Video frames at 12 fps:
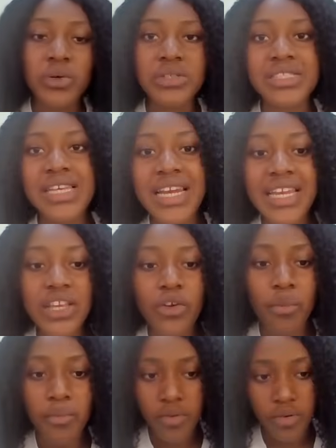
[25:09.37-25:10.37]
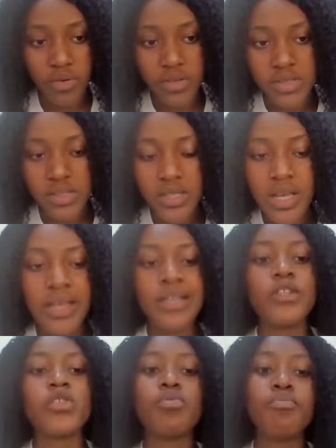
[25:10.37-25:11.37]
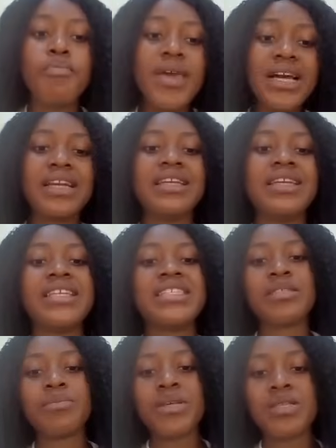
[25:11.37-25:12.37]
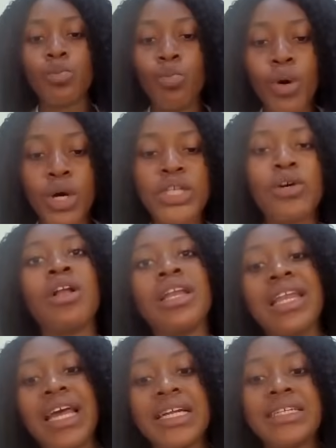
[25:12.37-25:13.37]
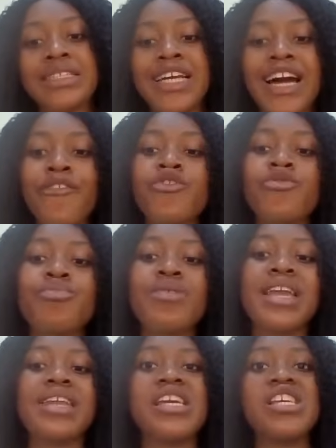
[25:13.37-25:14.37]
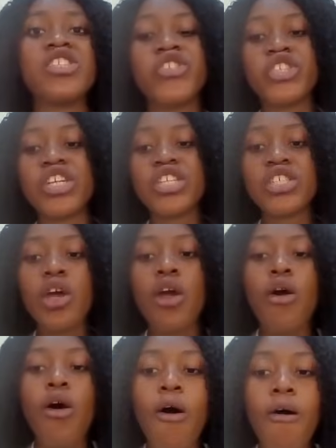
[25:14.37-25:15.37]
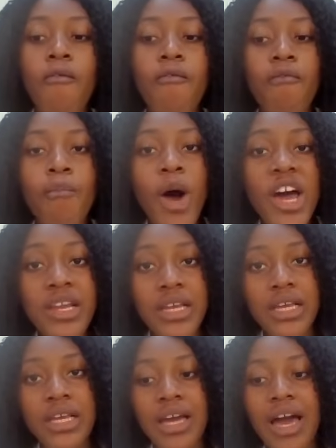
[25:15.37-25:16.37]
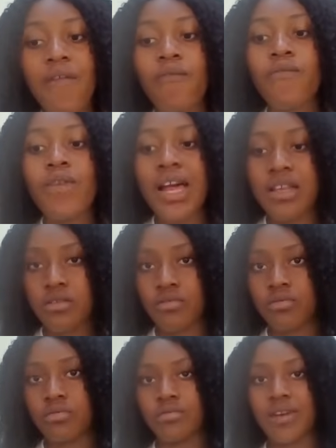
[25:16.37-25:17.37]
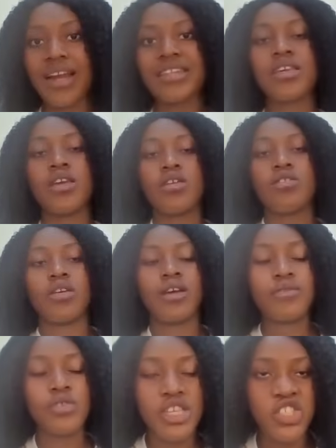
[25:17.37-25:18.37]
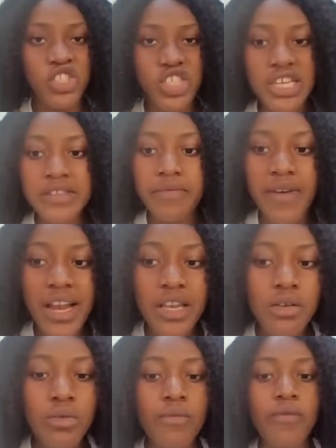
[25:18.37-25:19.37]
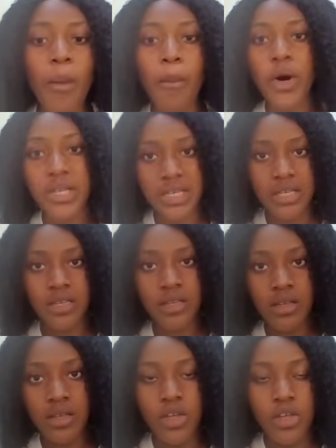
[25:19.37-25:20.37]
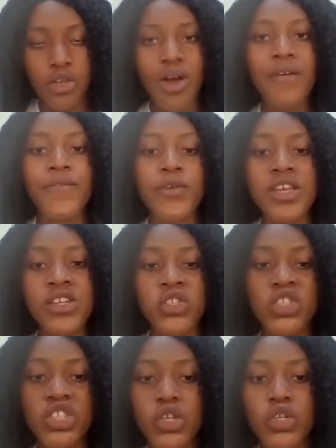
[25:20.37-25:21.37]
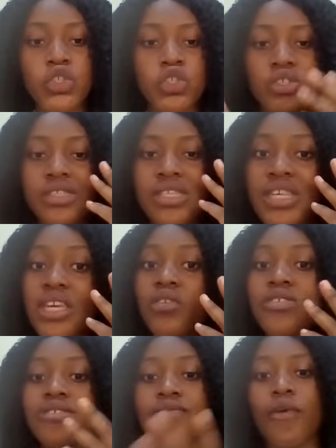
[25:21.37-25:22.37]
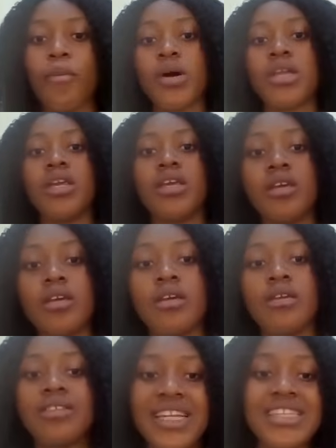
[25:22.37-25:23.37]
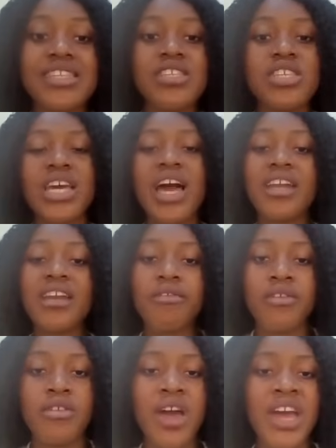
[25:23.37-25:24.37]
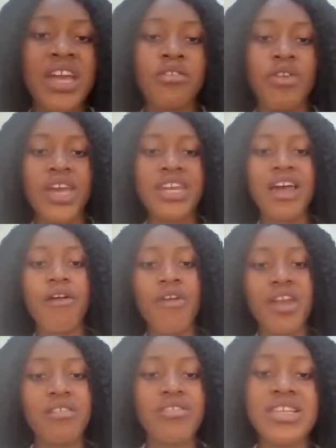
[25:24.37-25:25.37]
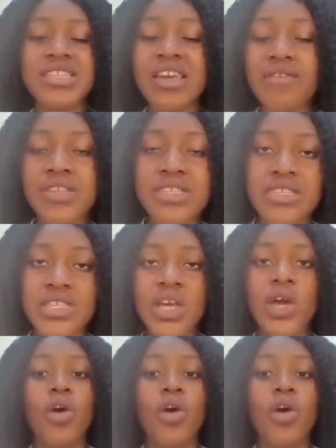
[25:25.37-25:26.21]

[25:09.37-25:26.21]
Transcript: or selling your products. To make legitimate money online, there have to be an exchange of money and value, right? You have to exchange value for money. You have to exchange your skills for money. That is, you are either rendering services